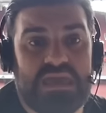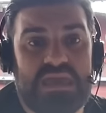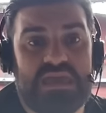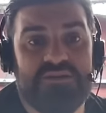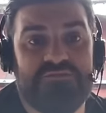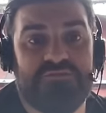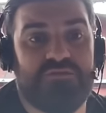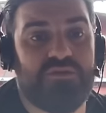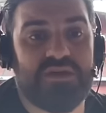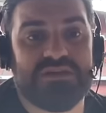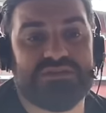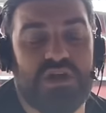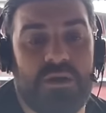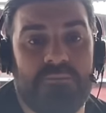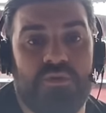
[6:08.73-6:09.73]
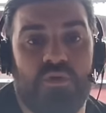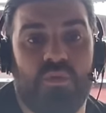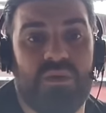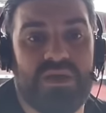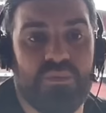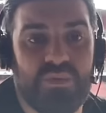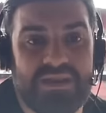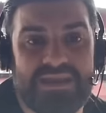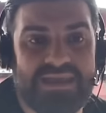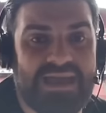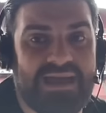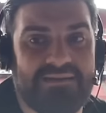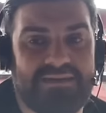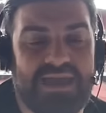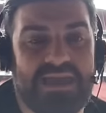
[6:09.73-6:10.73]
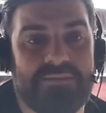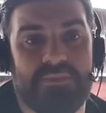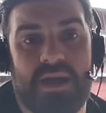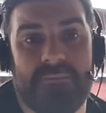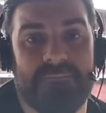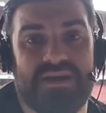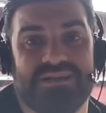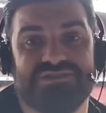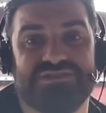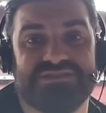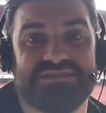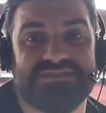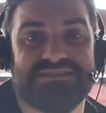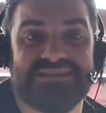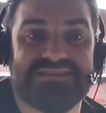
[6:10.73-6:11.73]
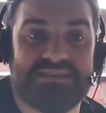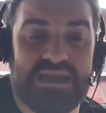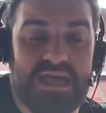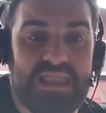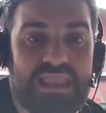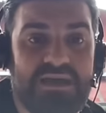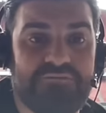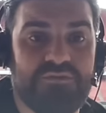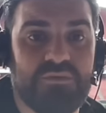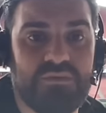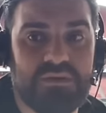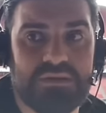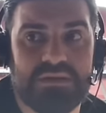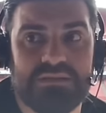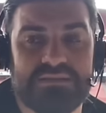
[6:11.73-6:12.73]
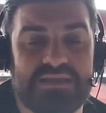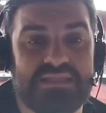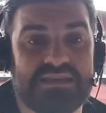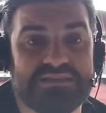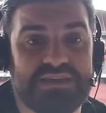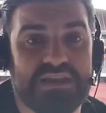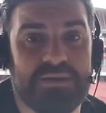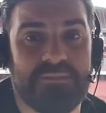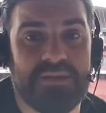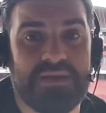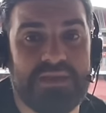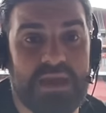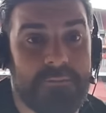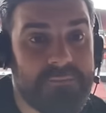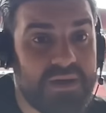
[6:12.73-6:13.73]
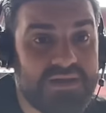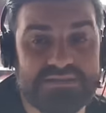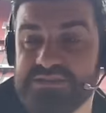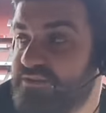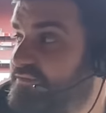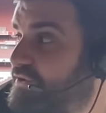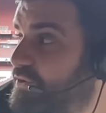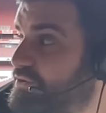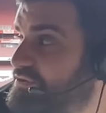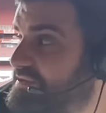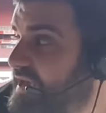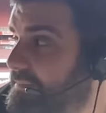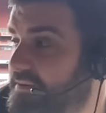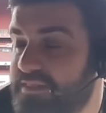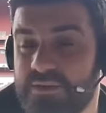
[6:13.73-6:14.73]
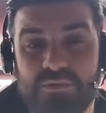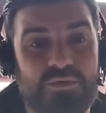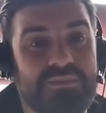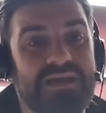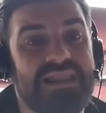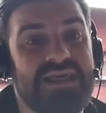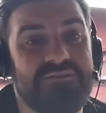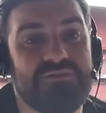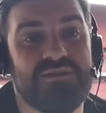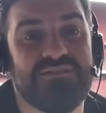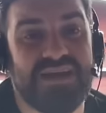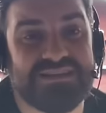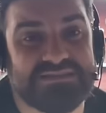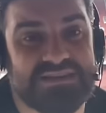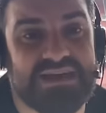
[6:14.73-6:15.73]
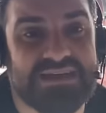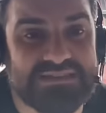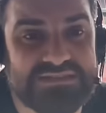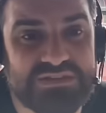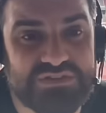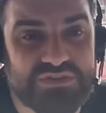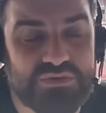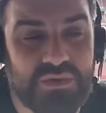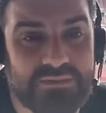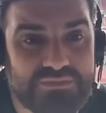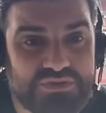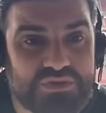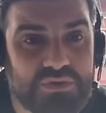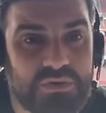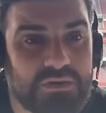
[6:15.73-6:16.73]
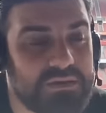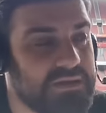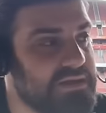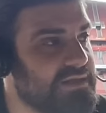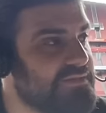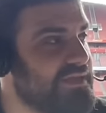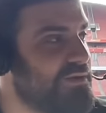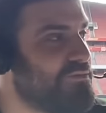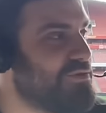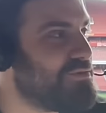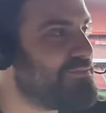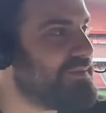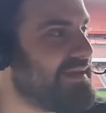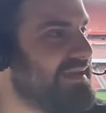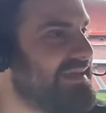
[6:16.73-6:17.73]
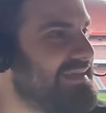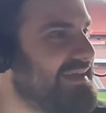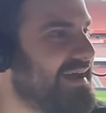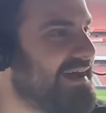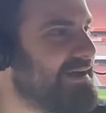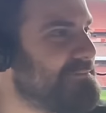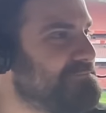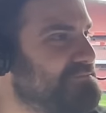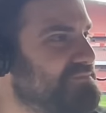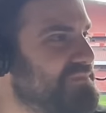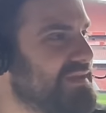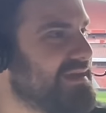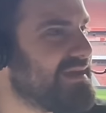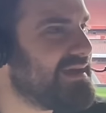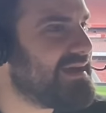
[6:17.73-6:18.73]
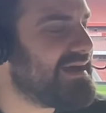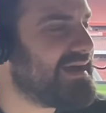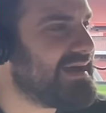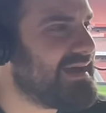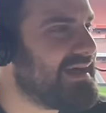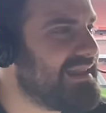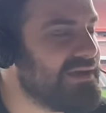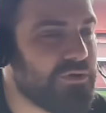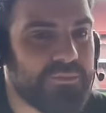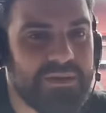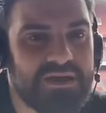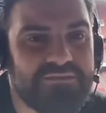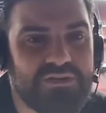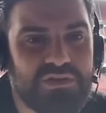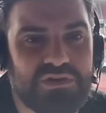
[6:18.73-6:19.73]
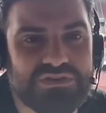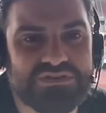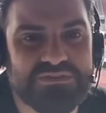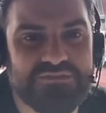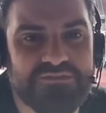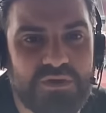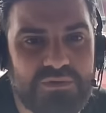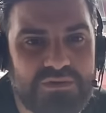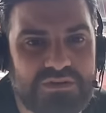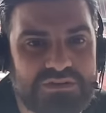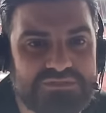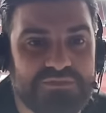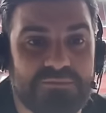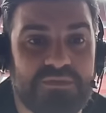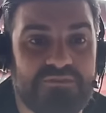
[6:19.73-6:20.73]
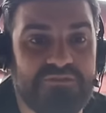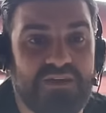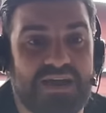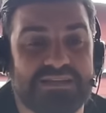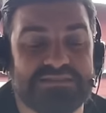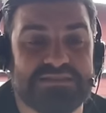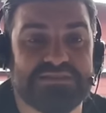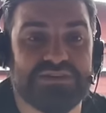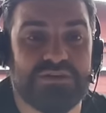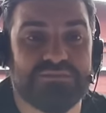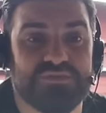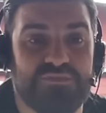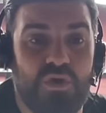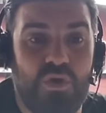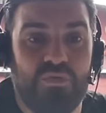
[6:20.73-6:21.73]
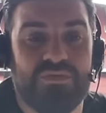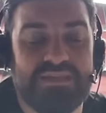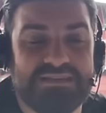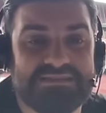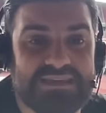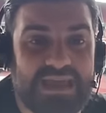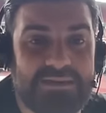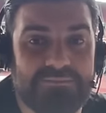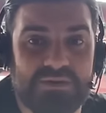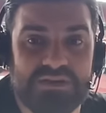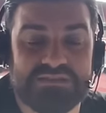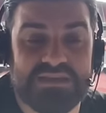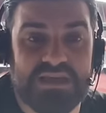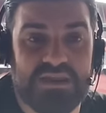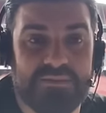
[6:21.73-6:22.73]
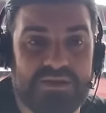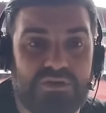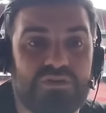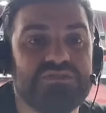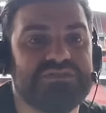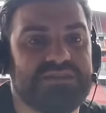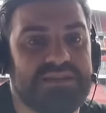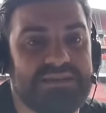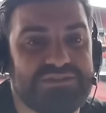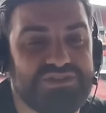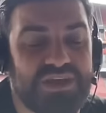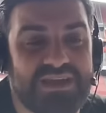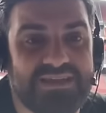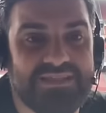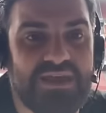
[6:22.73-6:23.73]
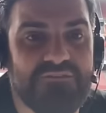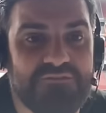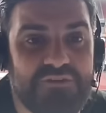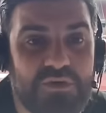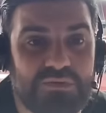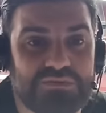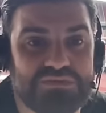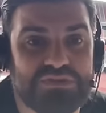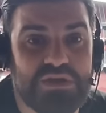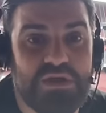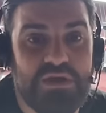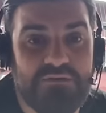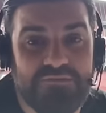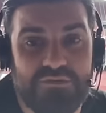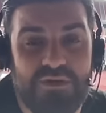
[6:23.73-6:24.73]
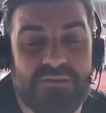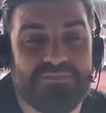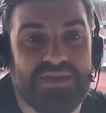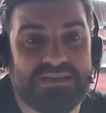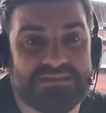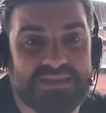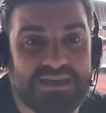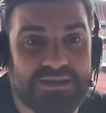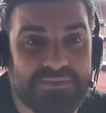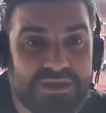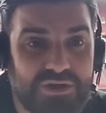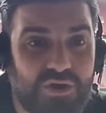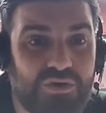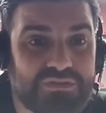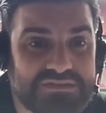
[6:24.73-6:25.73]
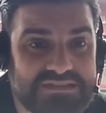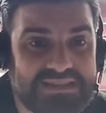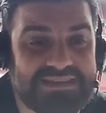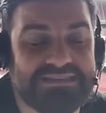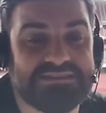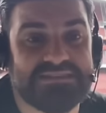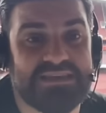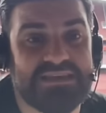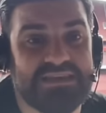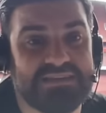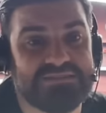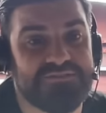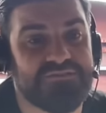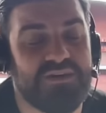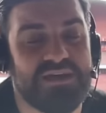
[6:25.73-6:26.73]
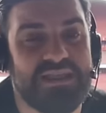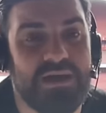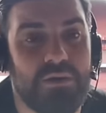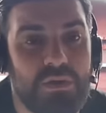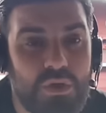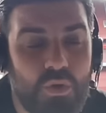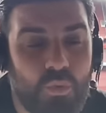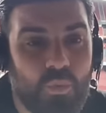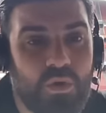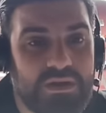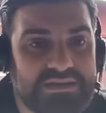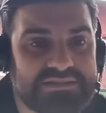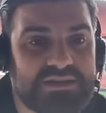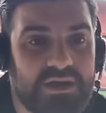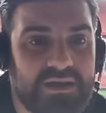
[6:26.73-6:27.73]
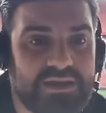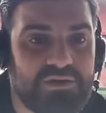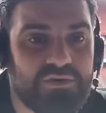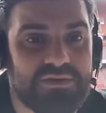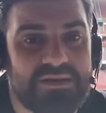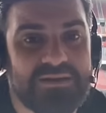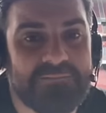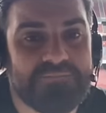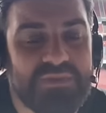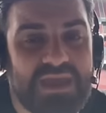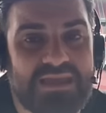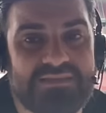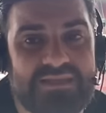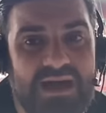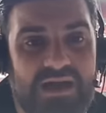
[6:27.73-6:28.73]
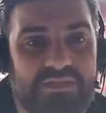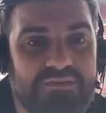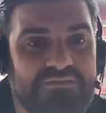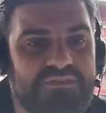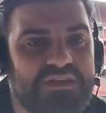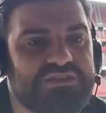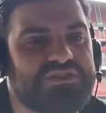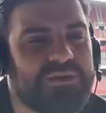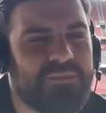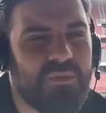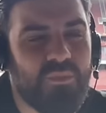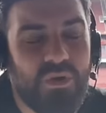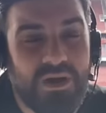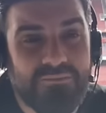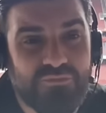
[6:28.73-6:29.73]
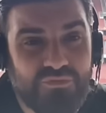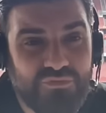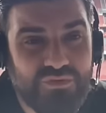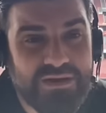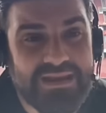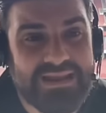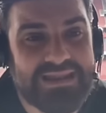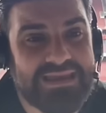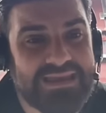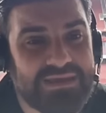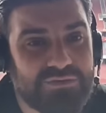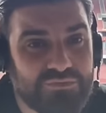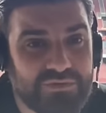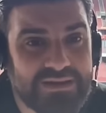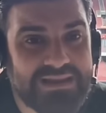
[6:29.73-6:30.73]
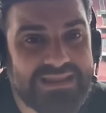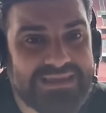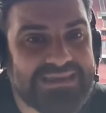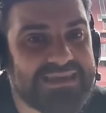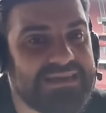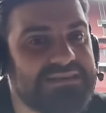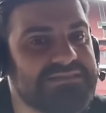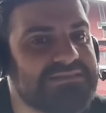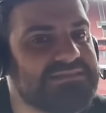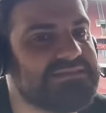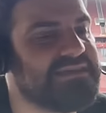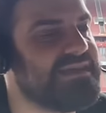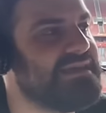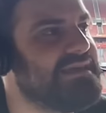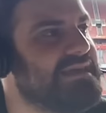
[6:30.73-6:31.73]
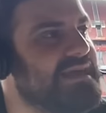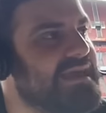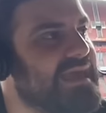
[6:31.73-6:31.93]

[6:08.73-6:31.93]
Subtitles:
If, for example, we're winning our game and Manchester City a level, then there's going to be a buzz, of course, here, but there will be a level of anxiety too, I'm sure. There will be a little bit of a loss of focus from the fans in terms of on this game, because they're going to be constantly checking their phones for updates. They're going to be constantly seeking to find out what is going on in that other fixture. But what I'm really, really keen to see